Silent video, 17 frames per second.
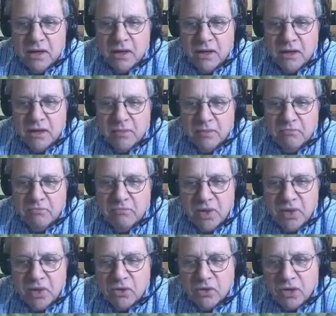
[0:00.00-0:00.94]
uh,
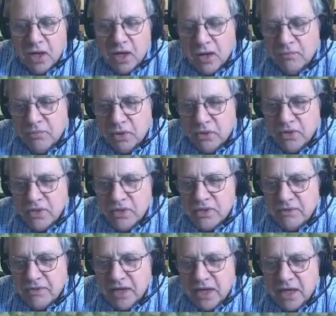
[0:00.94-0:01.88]
mineral
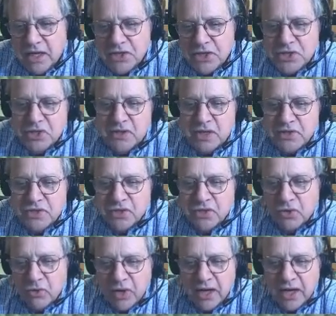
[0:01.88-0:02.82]
components of the ash, that's
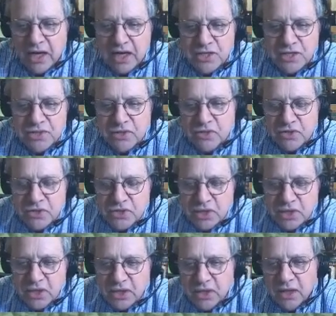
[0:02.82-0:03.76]
the gray ash that you
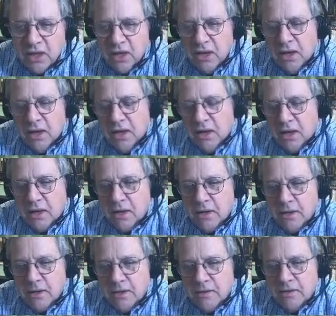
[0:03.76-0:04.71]
see
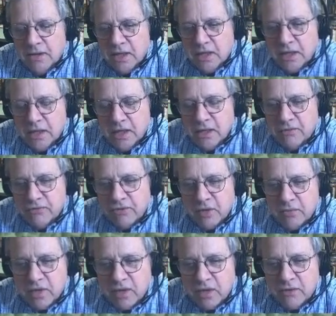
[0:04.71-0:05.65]

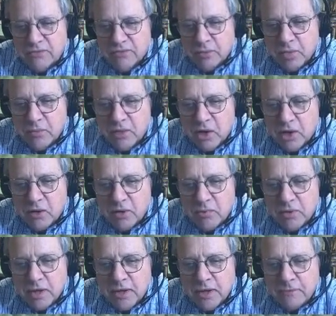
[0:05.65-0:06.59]
from a from a power
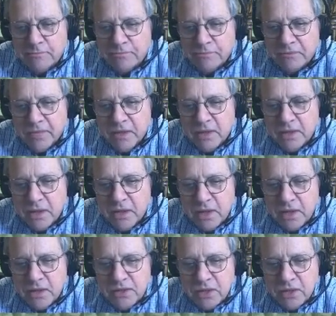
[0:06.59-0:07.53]
plant.
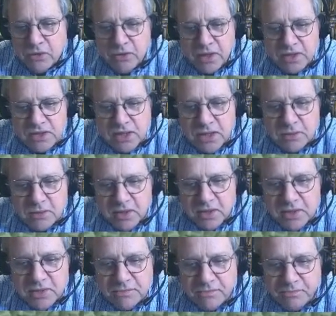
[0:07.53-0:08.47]
So next slide,
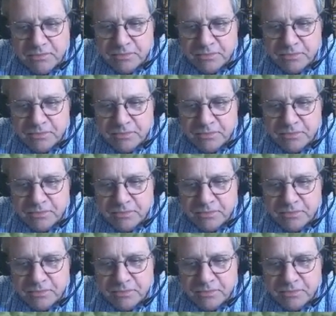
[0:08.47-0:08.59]
please.